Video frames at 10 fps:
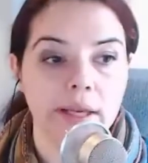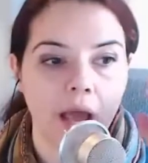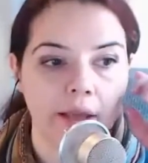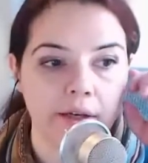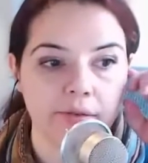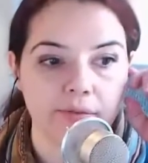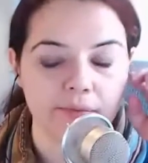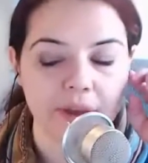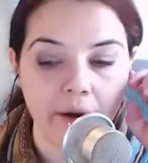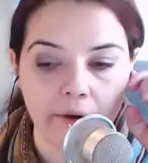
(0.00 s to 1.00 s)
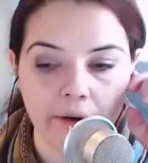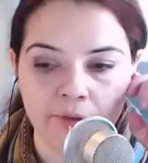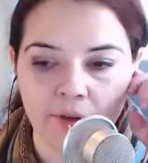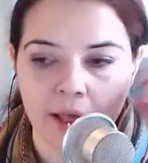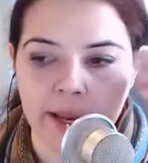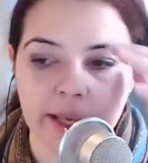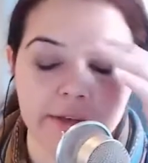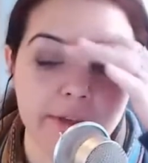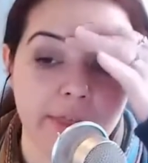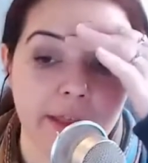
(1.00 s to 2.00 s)
kind of terrifying
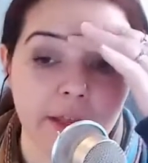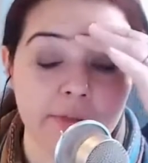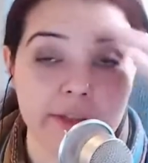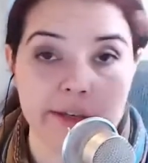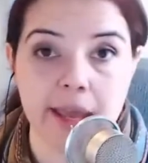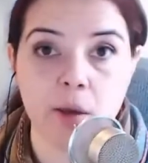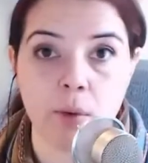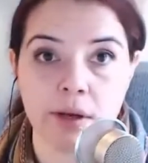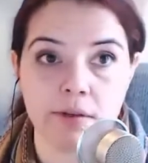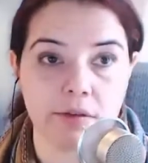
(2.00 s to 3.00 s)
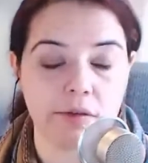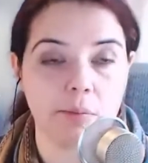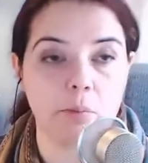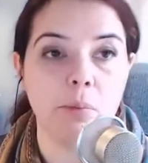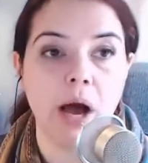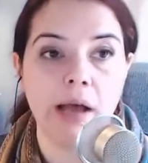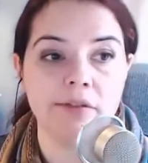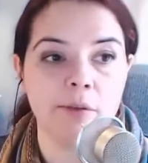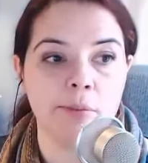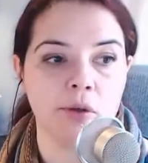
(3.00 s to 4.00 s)
to think of the day when it's
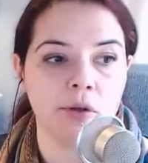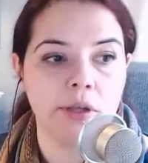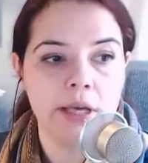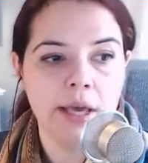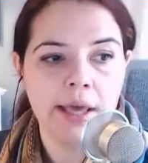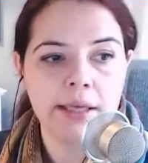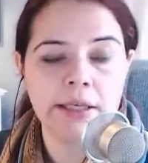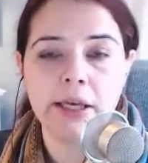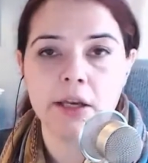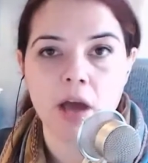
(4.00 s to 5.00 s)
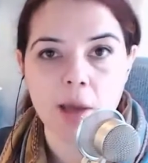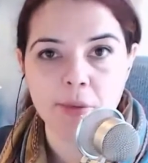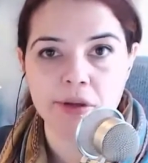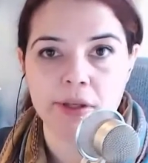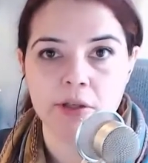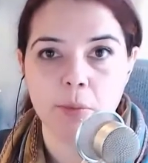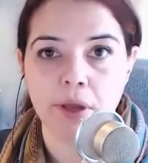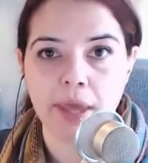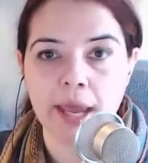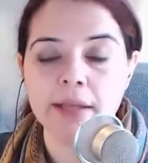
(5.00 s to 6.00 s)
possible economically to
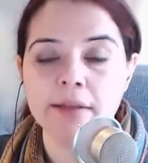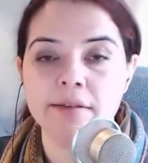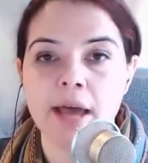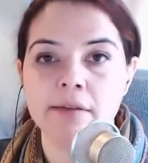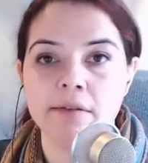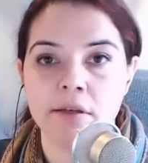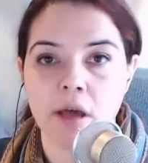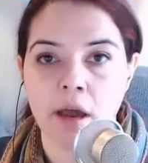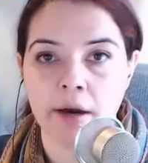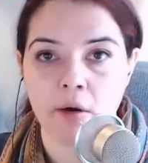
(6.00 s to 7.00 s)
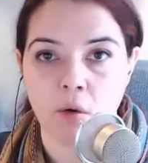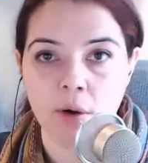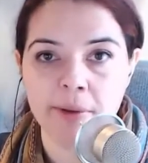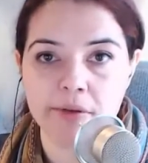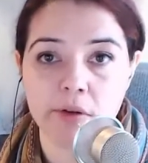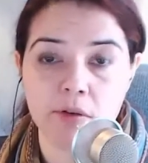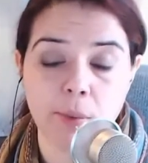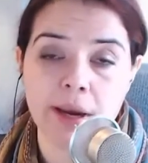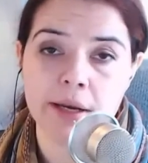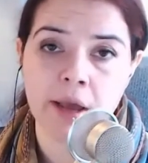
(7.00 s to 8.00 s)
put CubeSats into higher orbits because
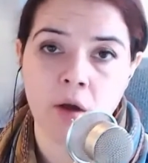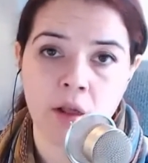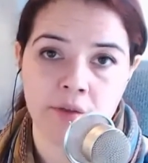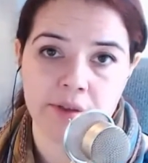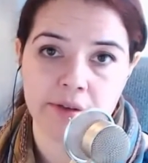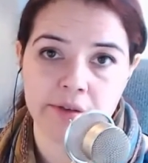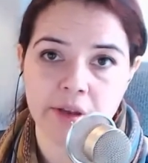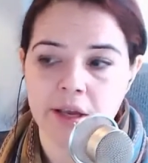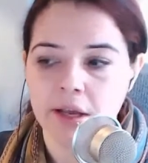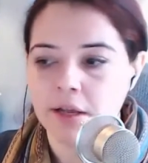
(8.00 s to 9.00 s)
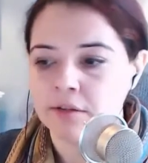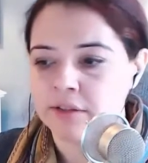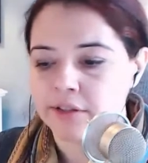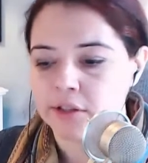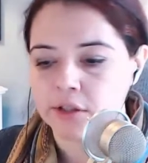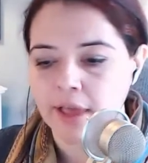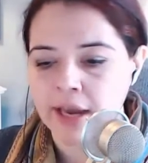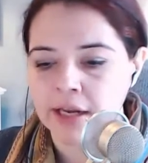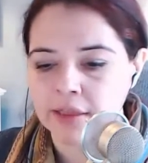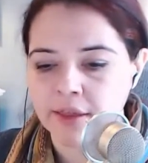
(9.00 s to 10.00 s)
right now all of these little
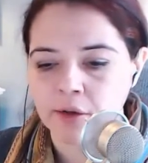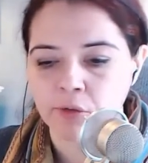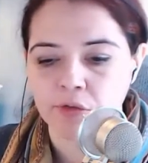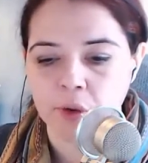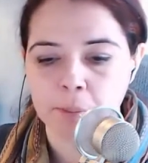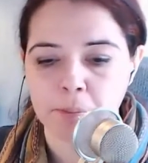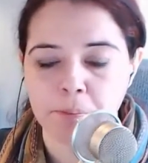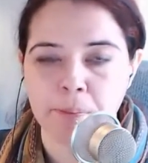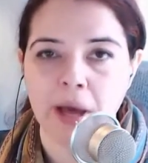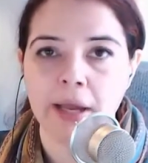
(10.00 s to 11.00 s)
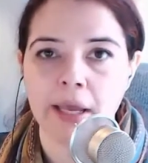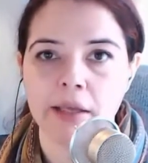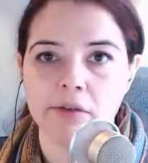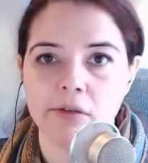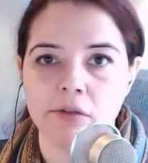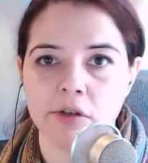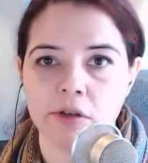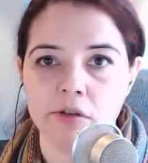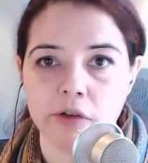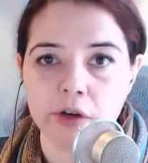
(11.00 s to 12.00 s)
anything from bucket
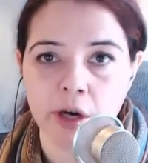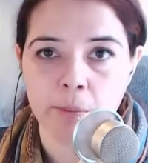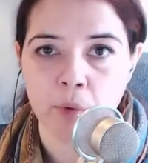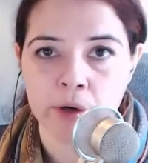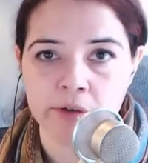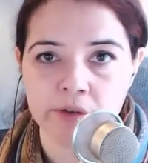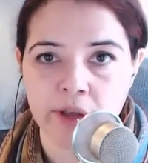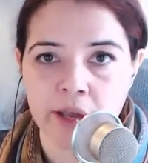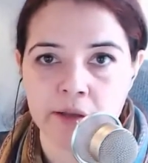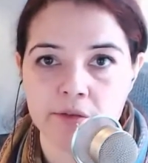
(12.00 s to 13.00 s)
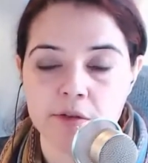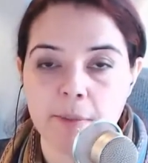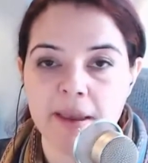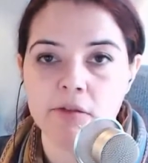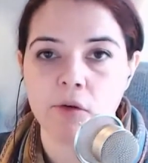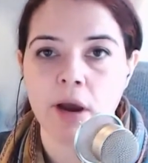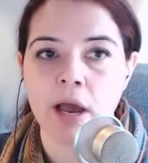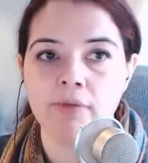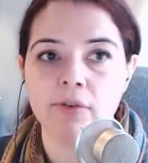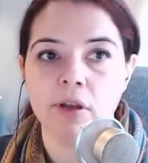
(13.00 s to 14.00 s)
to circuit board sized
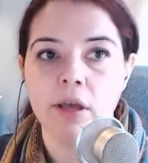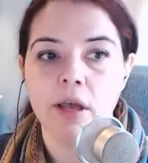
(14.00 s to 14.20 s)
spacecraft